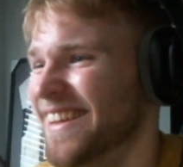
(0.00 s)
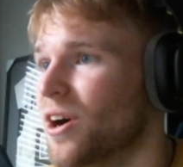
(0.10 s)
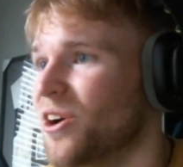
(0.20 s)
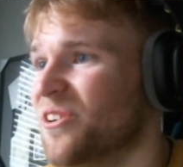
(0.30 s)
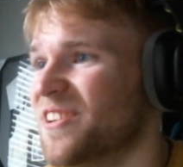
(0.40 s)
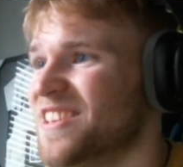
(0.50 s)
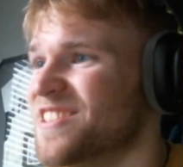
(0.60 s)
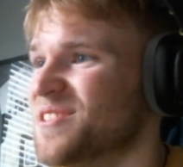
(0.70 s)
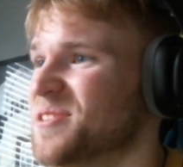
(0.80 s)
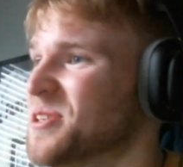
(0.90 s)
bro,
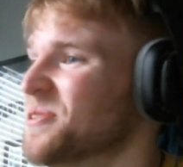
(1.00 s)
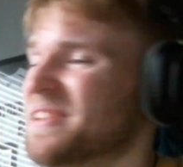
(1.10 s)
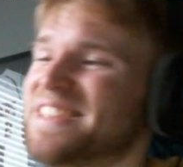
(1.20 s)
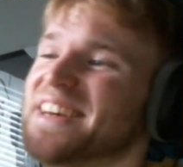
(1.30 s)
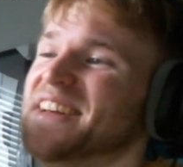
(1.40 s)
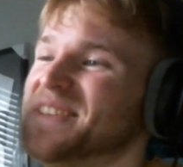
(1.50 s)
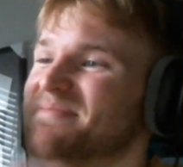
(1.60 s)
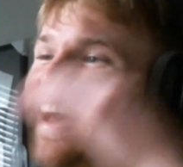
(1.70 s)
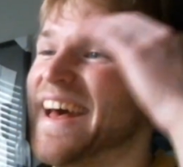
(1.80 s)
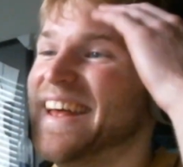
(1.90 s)
this is too
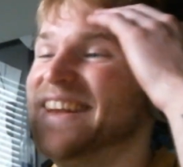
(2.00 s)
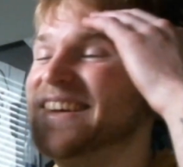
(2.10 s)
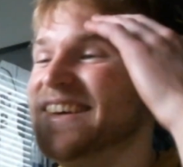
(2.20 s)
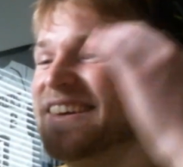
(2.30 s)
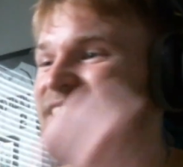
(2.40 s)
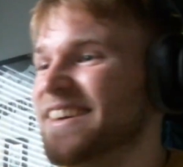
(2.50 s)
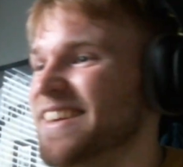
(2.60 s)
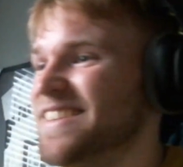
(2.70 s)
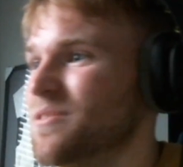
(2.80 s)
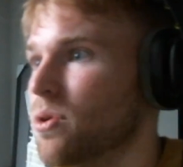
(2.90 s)
intense, man.
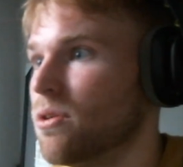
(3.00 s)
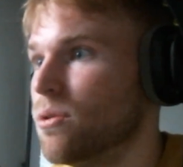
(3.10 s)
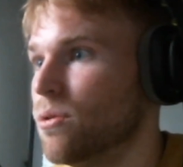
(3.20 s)
This is.